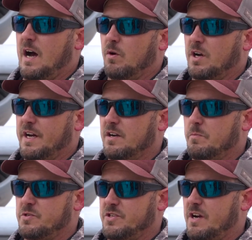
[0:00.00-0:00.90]
We're here to
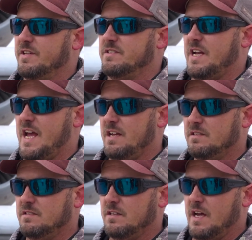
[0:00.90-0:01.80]
preserve it today,
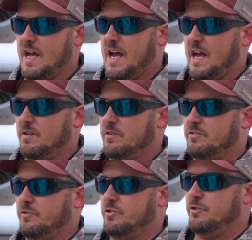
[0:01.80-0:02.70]

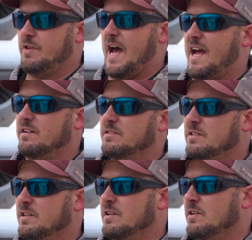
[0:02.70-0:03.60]
and to do that
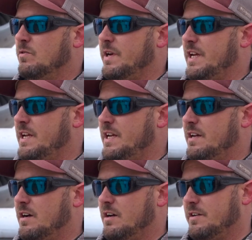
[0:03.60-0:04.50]

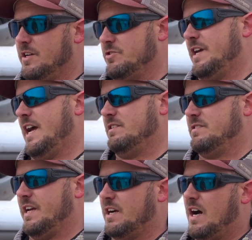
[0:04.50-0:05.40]
we initially had to
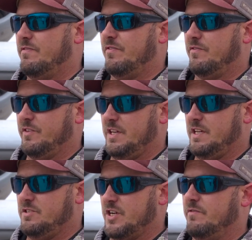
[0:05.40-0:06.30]
take off
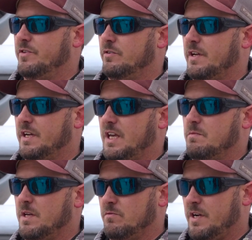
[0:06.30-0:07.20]
the jet fuel that it
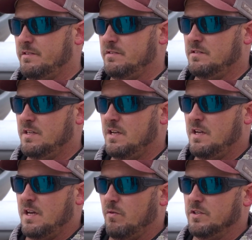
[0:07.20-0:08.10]
came in with,
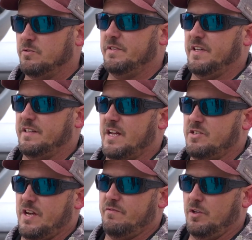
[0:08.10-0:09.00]
and once we take
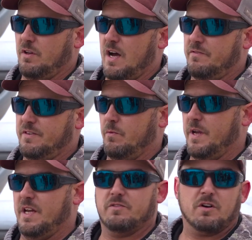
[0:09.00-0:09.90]
that jet fuel off, then
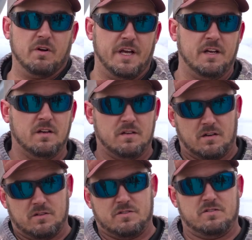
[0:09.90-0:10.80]
we throw in
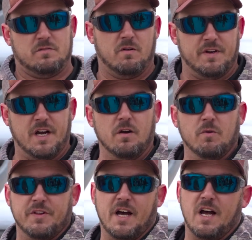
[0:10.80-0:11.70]
our system over here
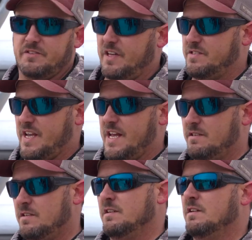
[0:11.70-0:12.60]
with
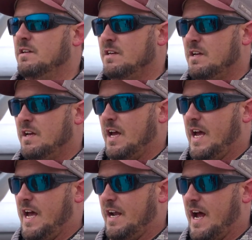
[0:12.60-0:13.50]
1010,
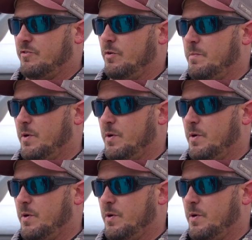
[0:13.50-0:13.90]
and after we